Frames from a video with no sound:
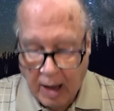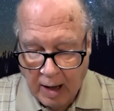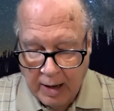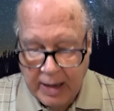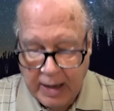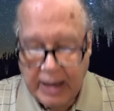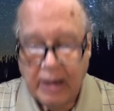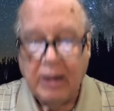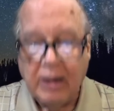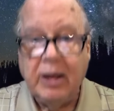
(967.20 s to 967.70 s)

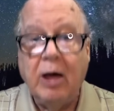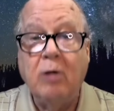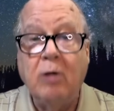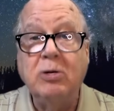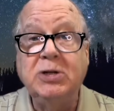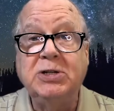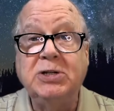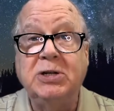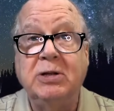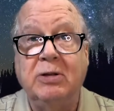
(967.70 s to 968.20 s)

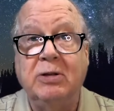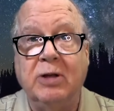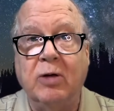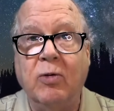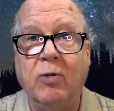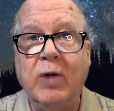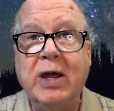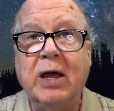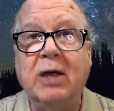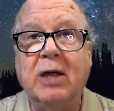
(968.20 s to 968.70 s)
Helios, the
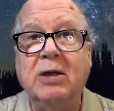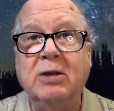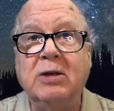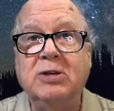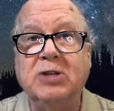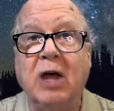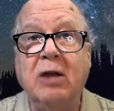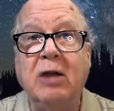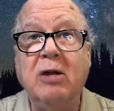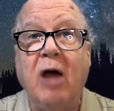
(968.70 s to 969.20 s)
Greek
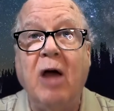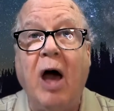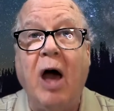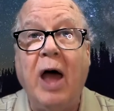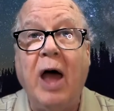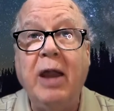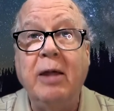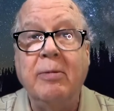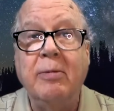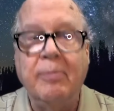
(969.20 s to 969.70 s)
sun
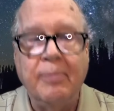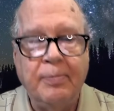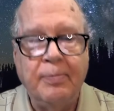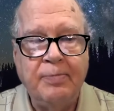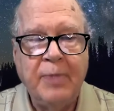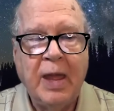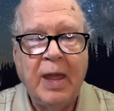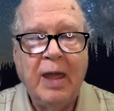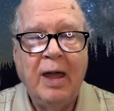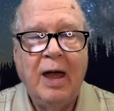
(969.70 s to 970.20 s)
god,
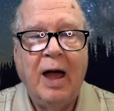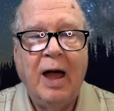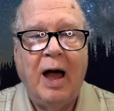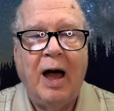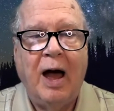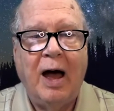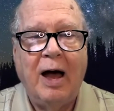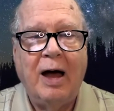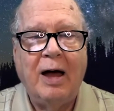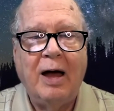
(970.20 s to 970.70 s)

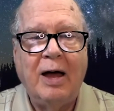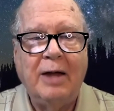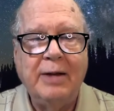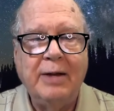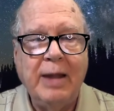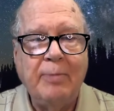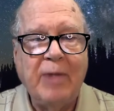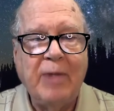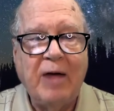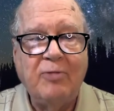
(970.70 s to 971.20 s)

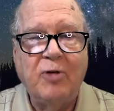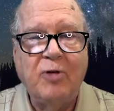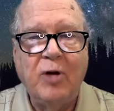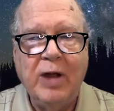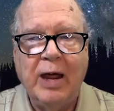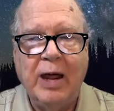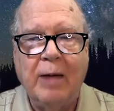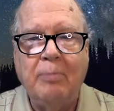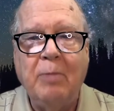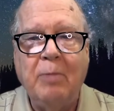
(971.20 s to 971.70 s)
named after
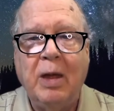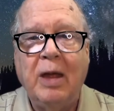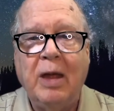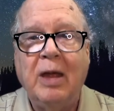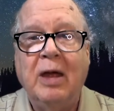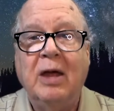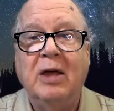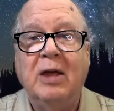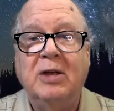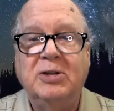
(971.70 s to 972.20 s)
him.
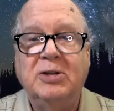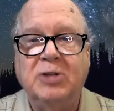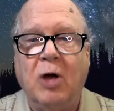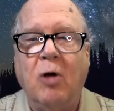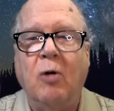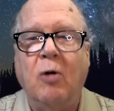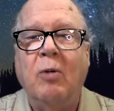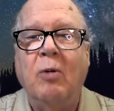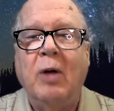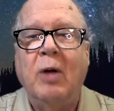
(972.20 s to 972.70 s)

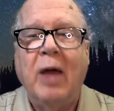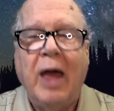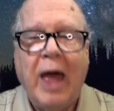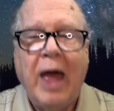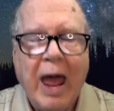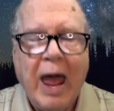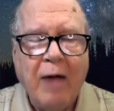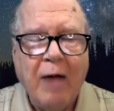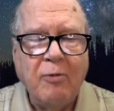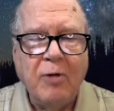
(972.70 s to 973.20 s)
So
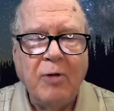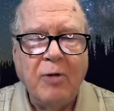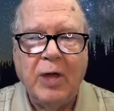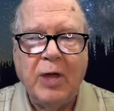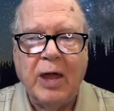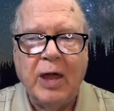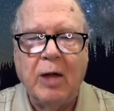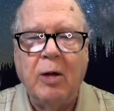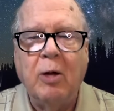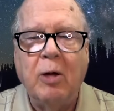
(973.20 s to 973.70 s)

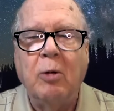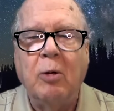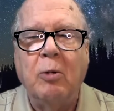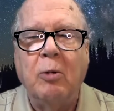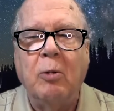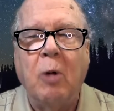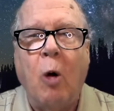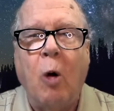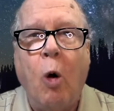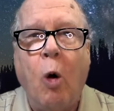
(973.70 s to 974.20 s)
everything
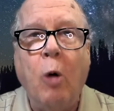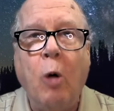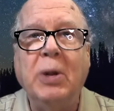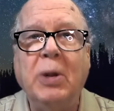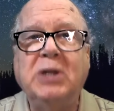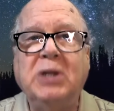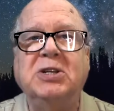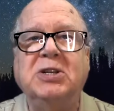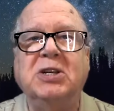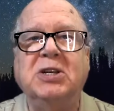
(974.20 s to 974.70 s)

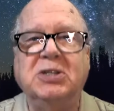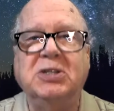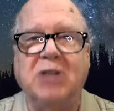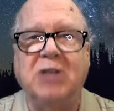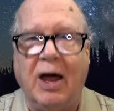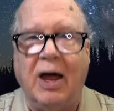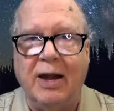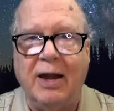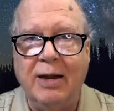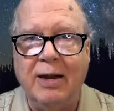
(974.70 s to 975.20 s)
orbits the
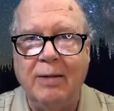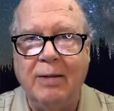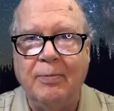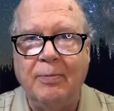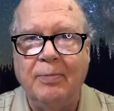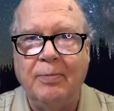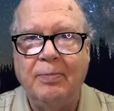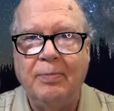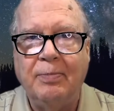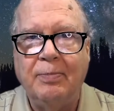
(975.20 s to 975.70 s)
sun,
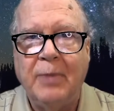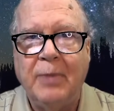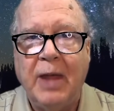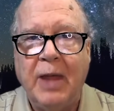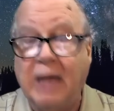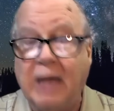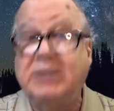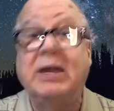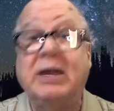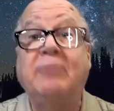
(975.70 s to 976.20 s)

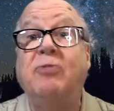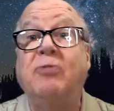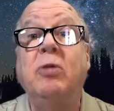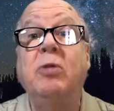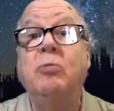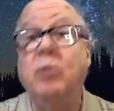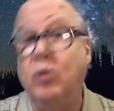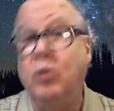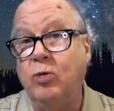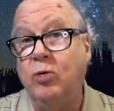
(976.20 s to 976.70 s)
except for the
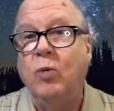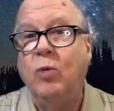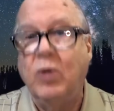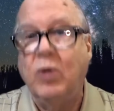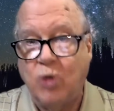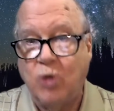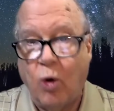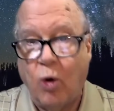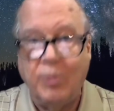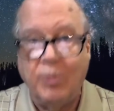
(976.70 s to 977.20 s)
moon,
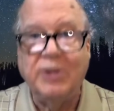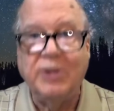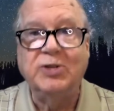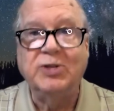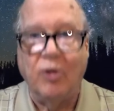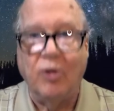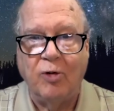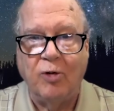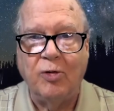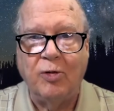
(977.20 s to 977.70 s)
which orbits
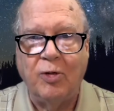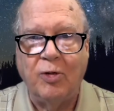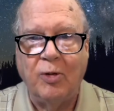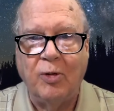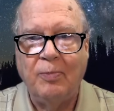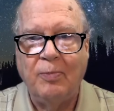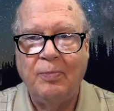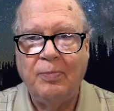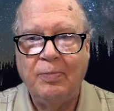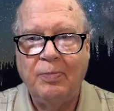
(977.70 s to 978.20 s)
Earth.
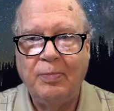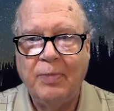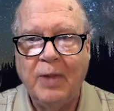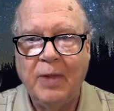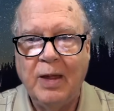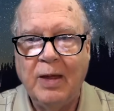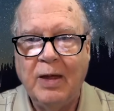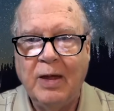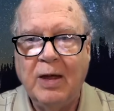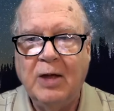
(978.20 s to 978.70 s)

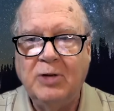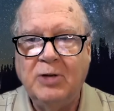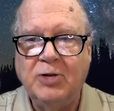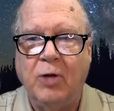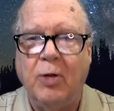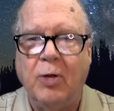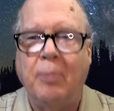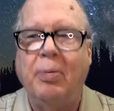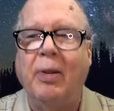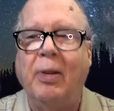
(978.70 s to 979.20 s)
So
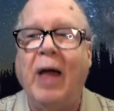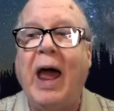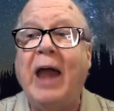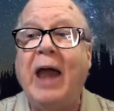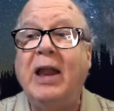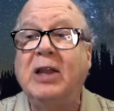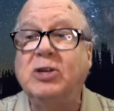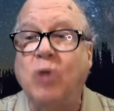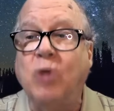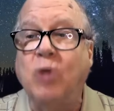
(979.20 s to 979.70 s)
the
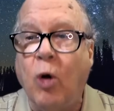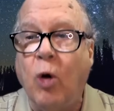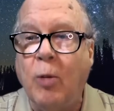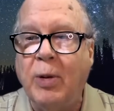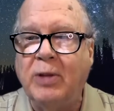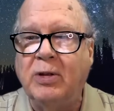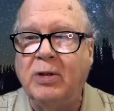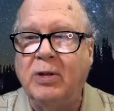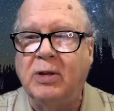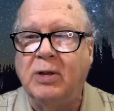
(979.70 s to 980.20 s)
planets
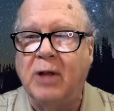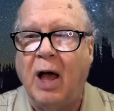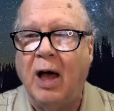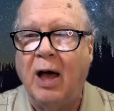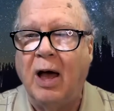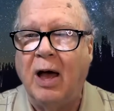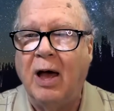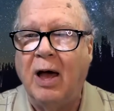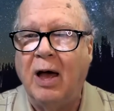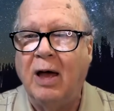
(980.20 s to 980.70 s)
orbit
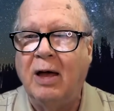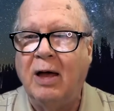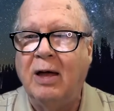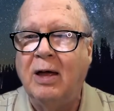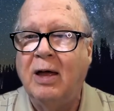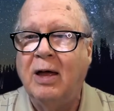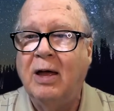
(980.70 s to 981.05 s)
the